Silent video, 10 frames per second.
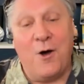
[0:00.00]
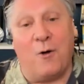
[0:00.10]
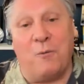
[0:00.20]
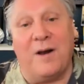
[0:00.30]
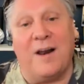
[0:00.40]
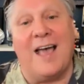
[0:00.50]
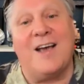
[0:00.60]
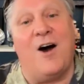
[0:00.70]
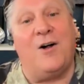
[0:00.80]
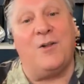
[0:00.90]
or what I
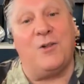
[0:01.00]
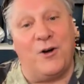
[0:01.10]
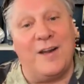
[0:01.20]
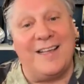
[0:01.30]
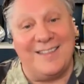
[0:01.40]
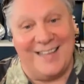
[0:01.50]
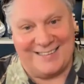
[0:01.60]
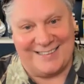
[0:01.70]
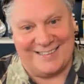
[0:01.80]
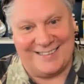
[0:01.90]
call learning
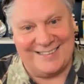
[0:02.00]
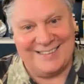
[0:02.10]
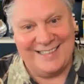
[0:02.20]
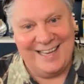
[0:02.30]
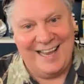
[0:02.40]
lessons.